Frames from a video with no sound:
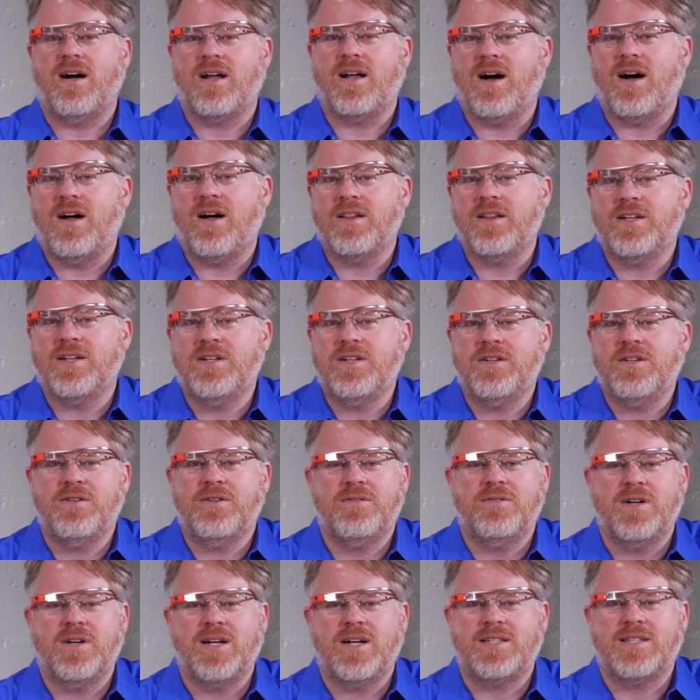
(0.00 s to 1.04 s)
all the
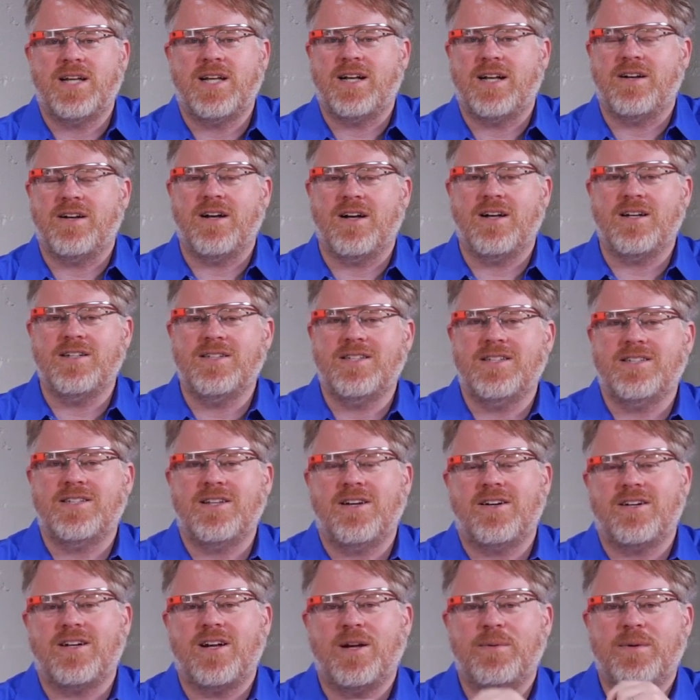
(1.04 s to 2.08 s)
new uh, technologies that
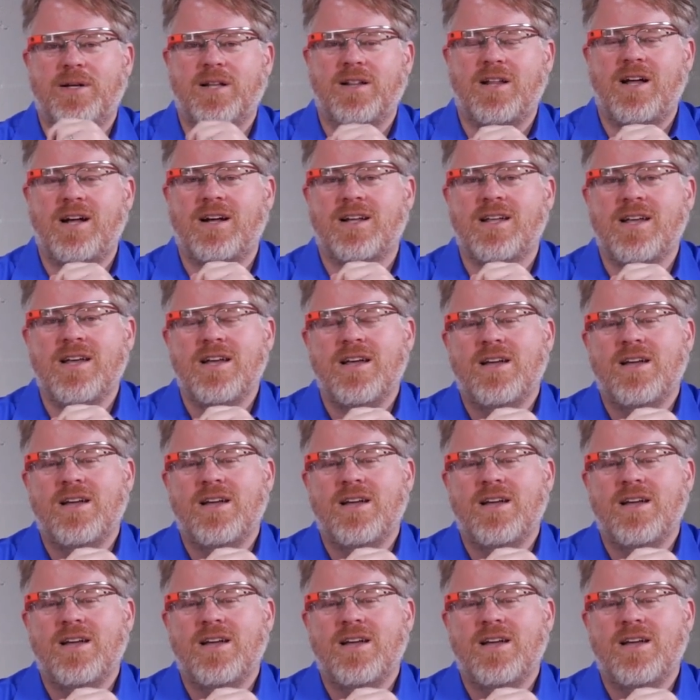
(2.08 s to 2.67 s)
are coming along.